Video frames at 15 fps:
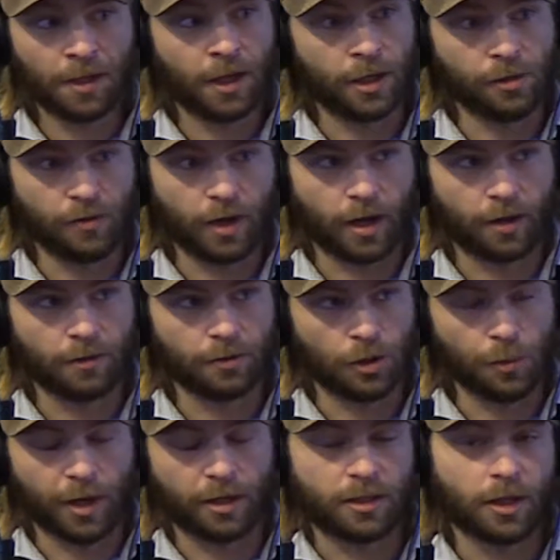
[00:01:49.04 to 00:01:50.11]
And you've got
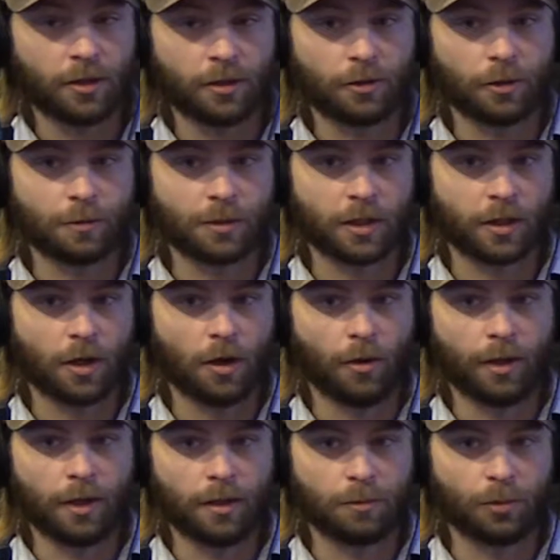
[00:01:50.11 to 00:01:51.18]
humanitarian groups that go
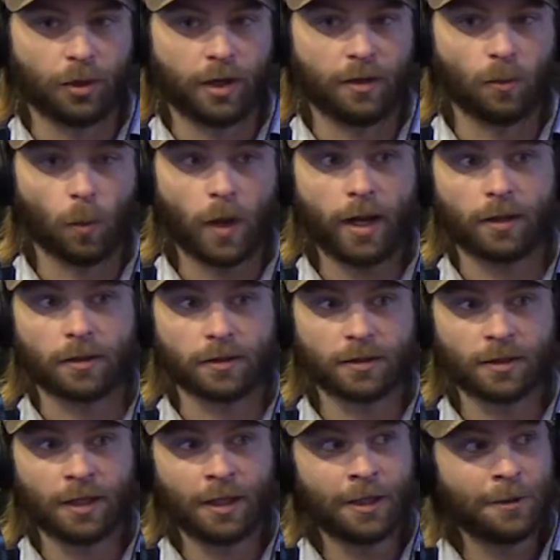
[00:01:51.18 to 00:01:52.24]
in and put in
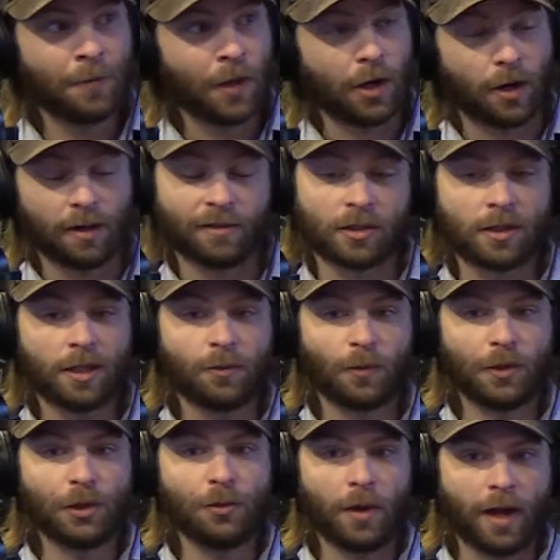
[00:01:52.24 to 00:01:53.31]
wells. And all of a sudden,
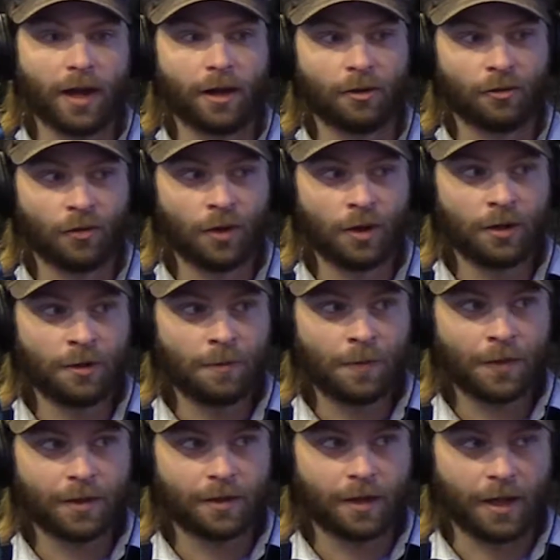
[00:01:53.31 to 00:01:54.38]
when you have
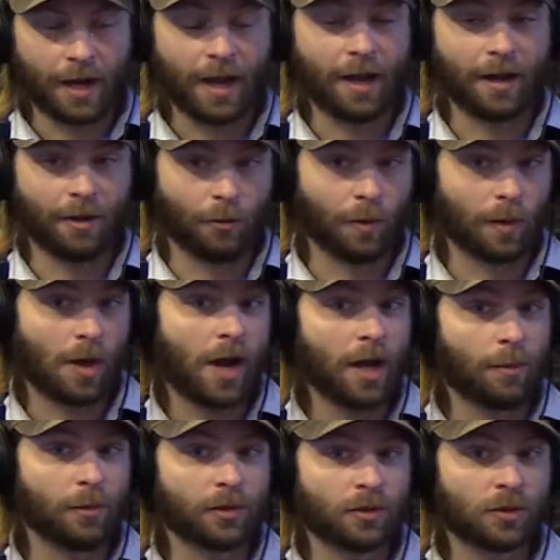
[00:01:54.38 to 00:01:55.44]
a
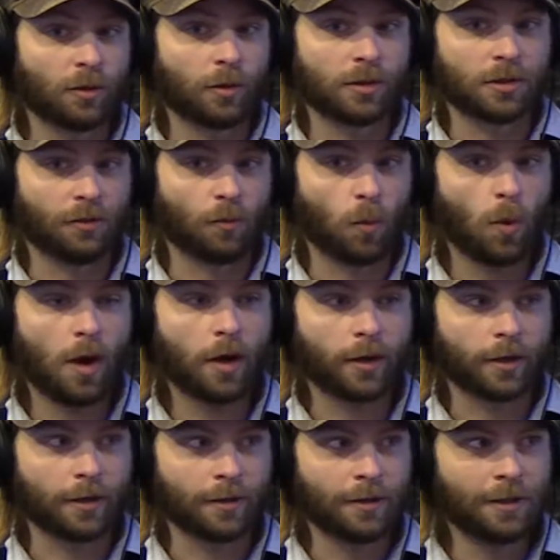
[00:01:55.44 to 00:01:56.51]
reliable source of
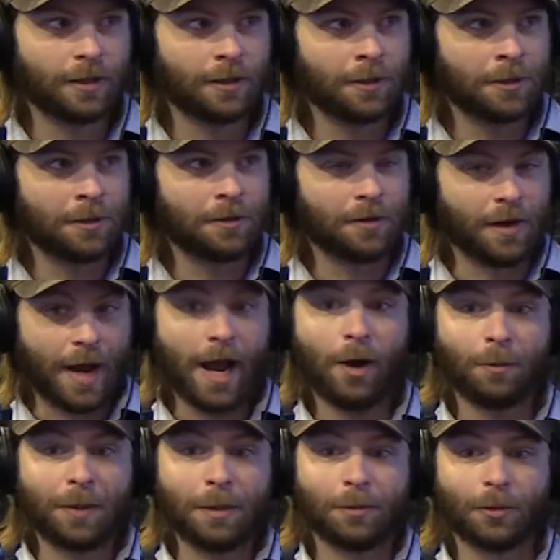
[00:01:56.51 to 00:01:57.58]
water, now
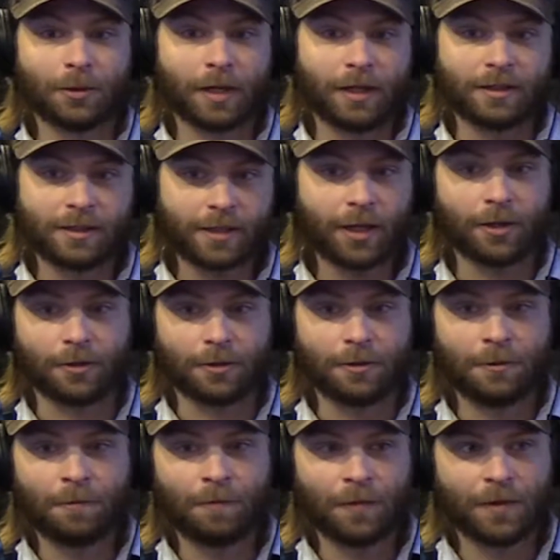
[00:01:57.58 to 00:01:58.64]
people can settle.
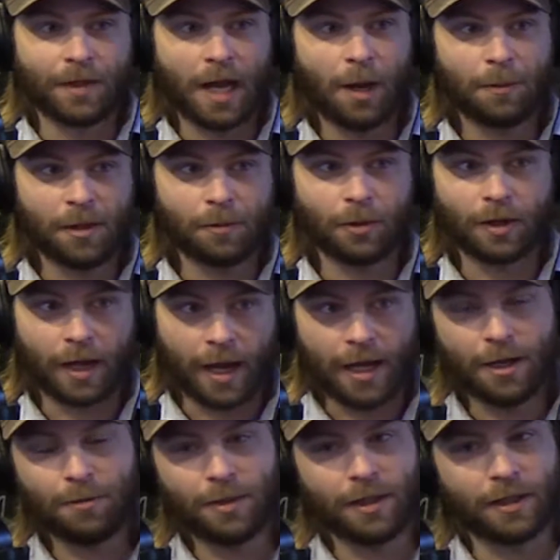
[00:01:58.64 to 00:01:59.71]
Now people
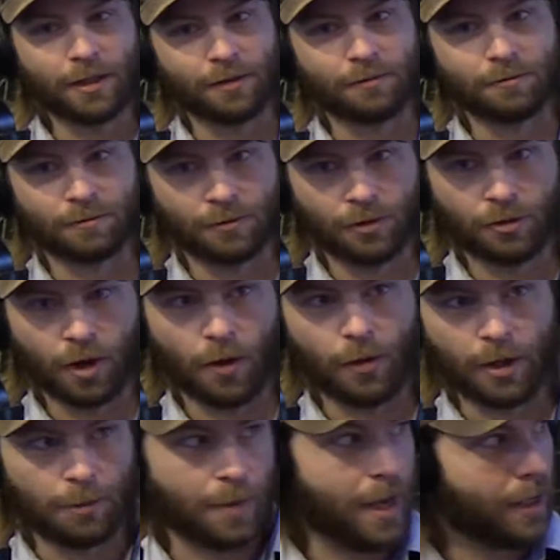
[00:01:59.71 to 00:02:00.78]
can begin
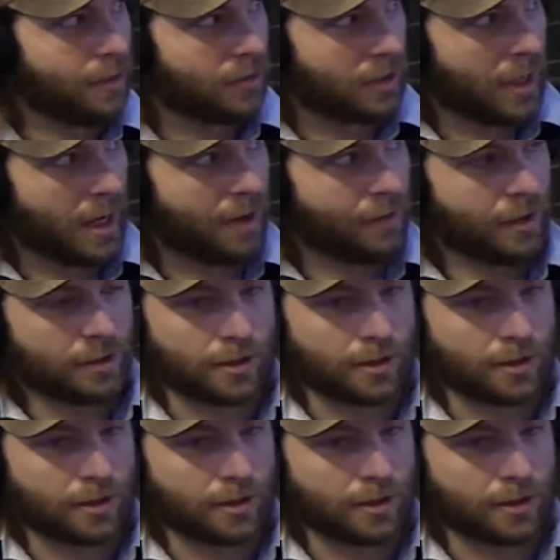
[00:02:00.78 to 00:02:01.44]
growing maize and having